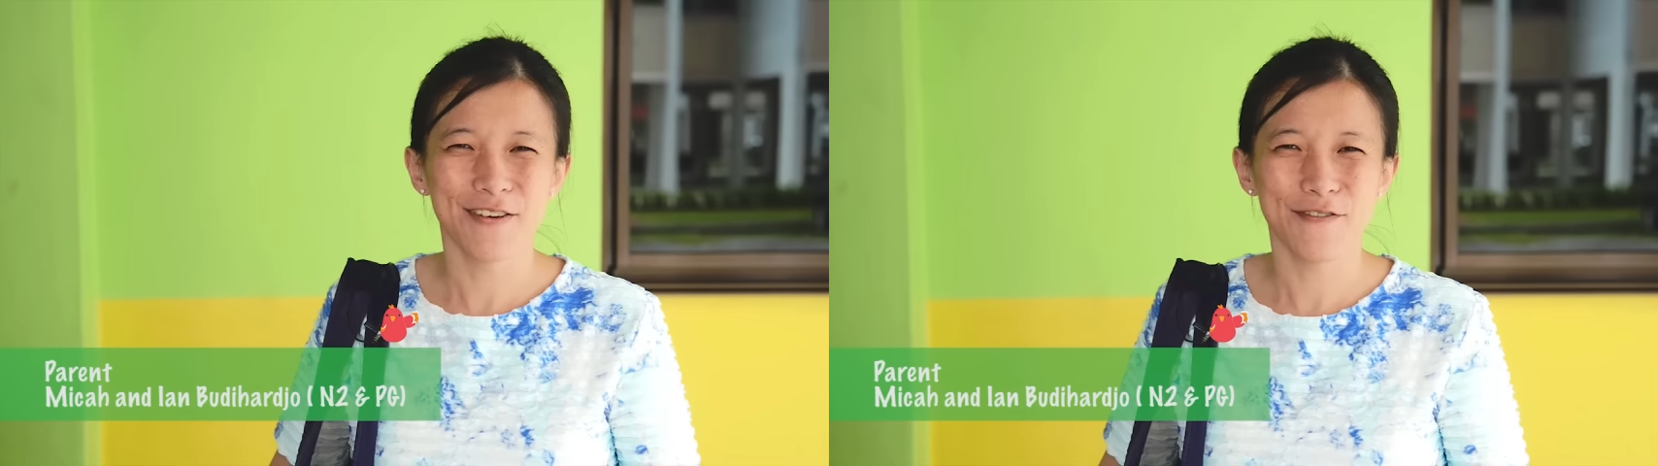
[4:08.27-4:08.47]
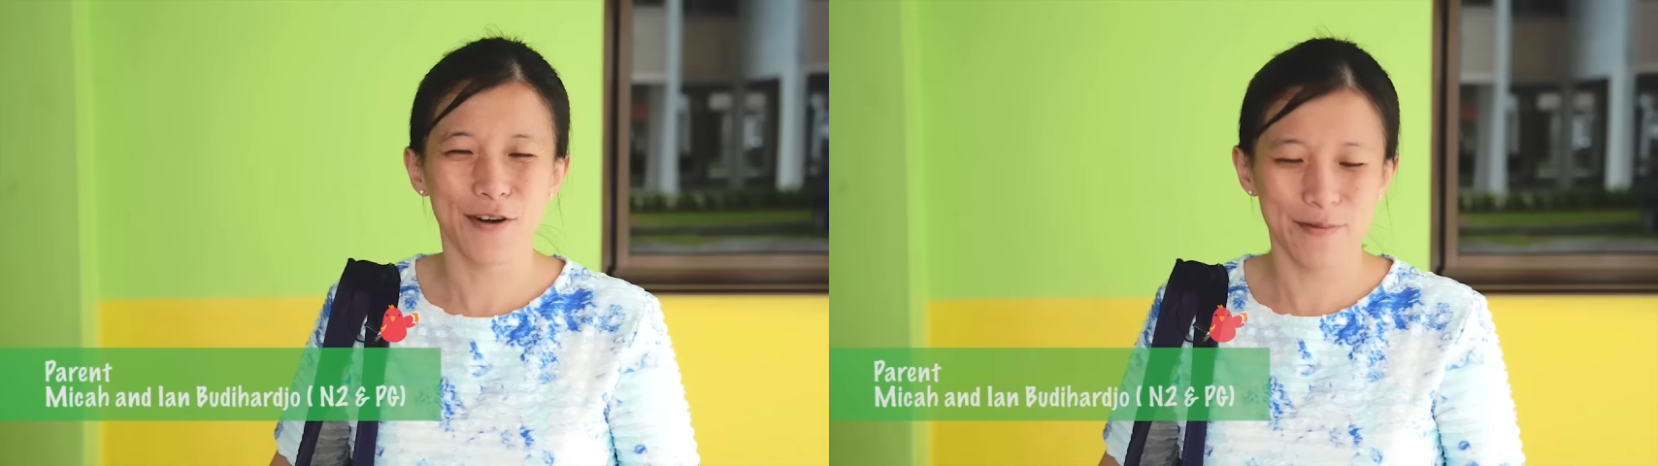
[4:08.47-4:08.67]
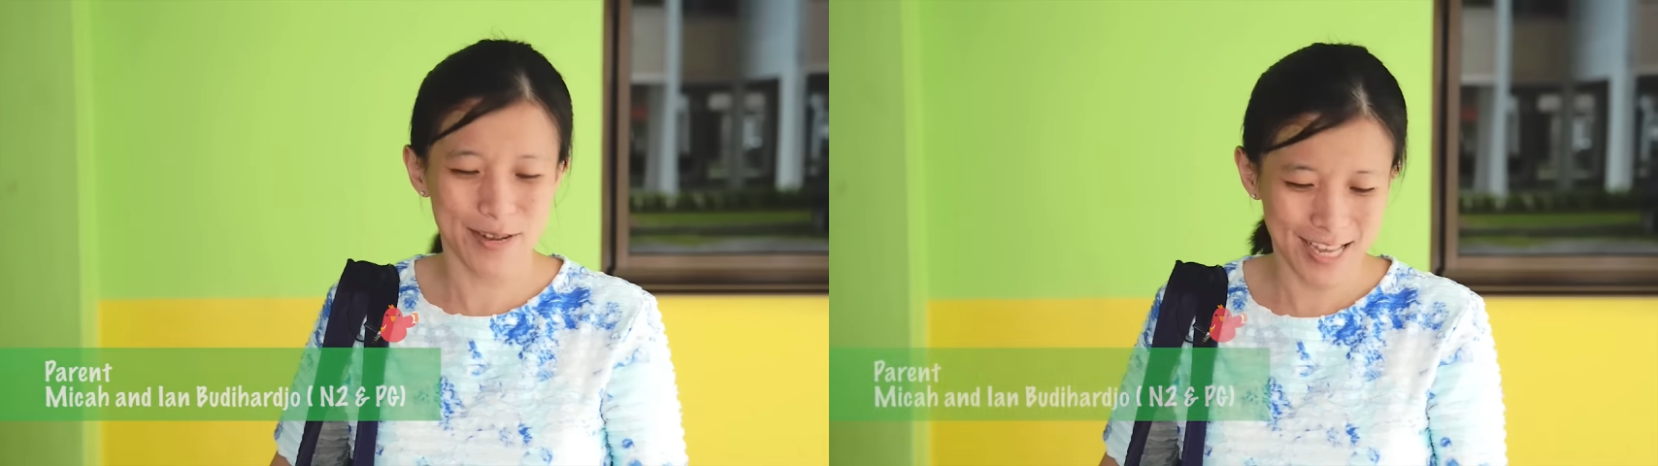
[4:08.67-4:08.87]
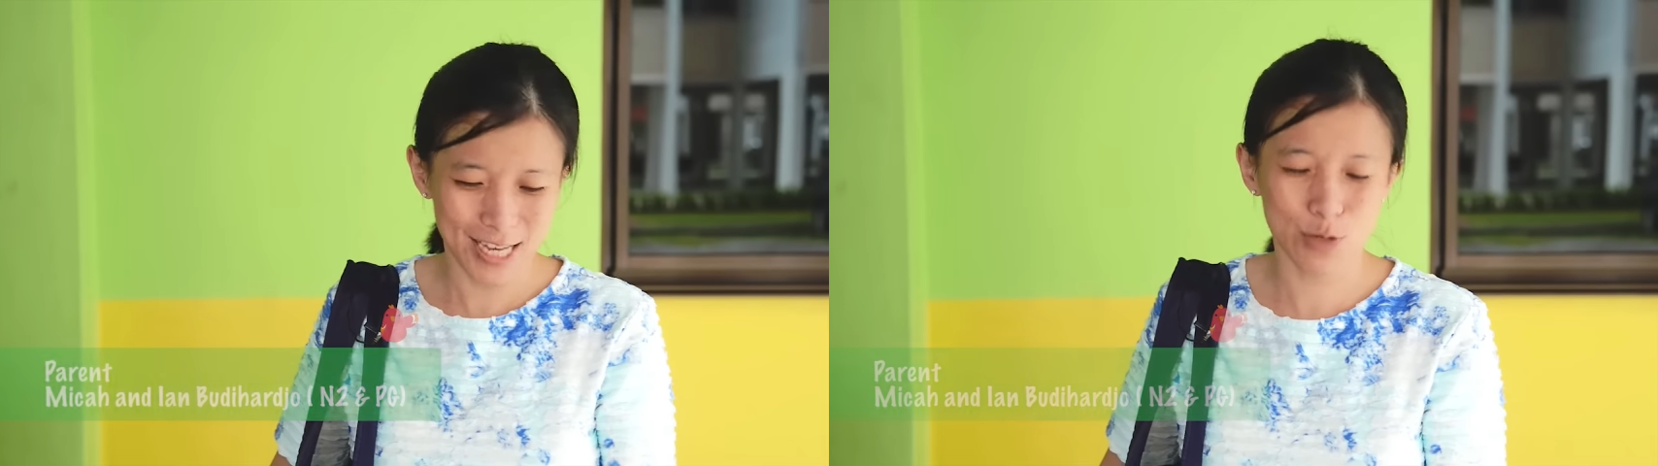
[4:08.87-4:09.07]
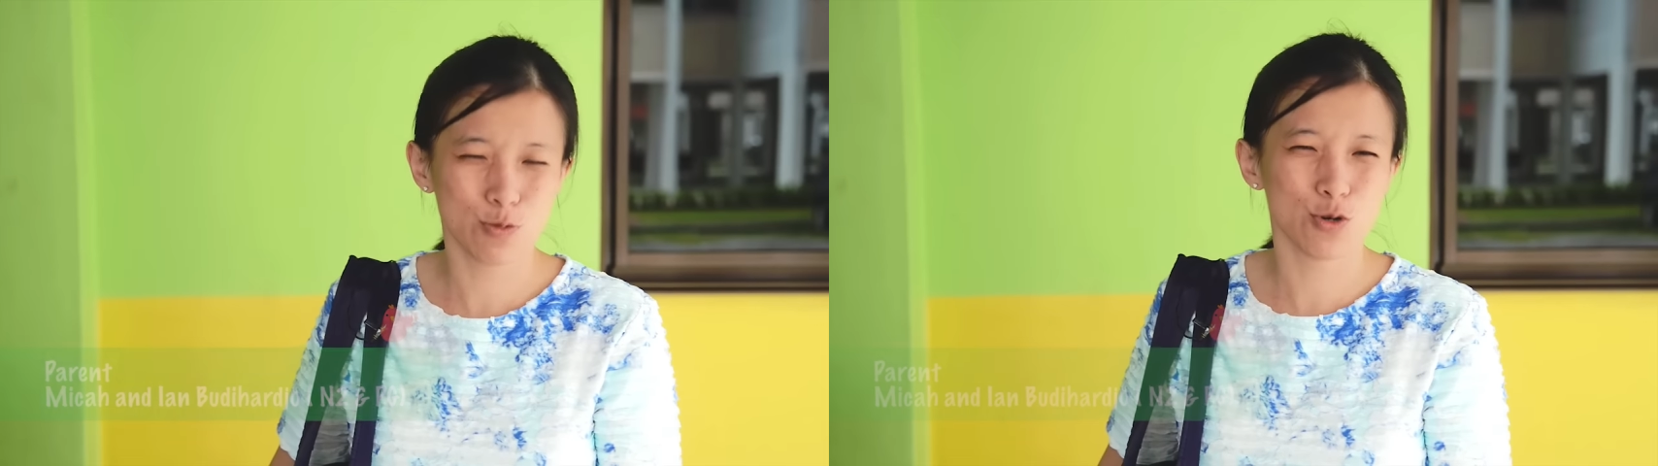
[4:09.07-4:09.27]
from a
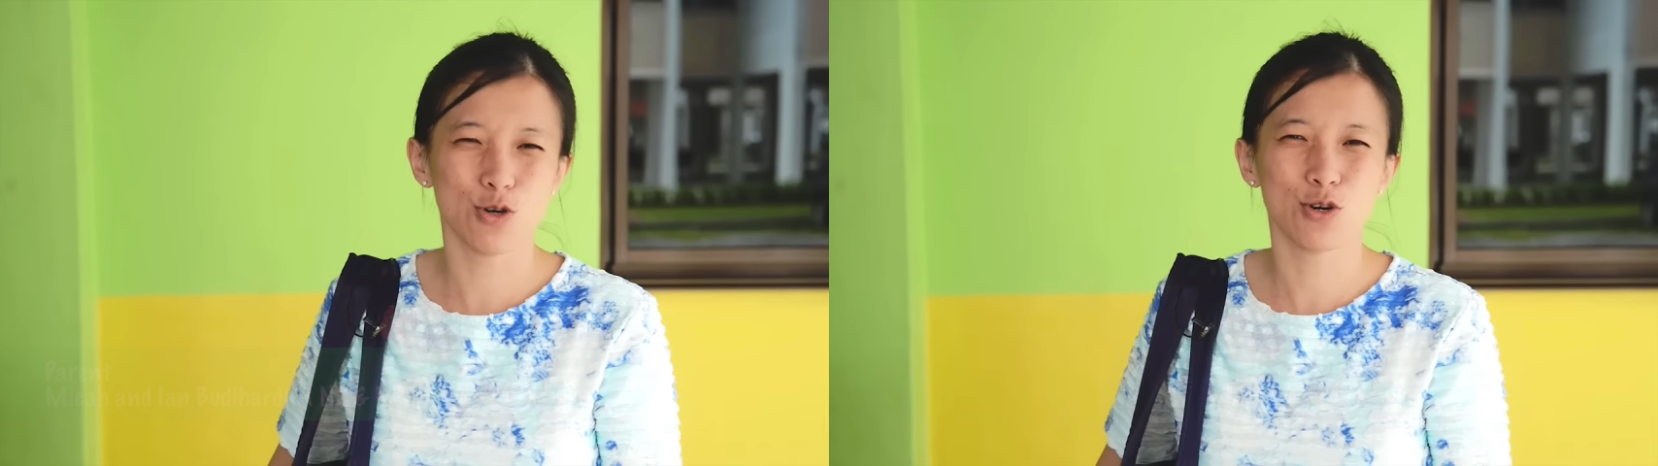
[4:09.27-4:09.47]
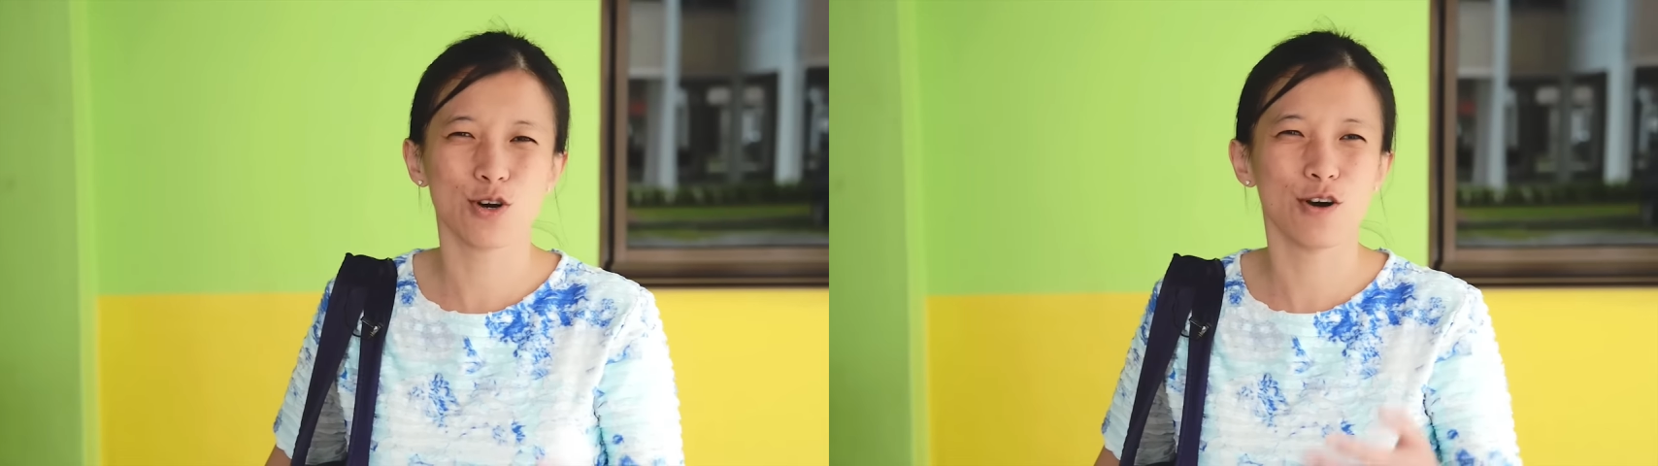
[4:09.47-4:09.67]
textbook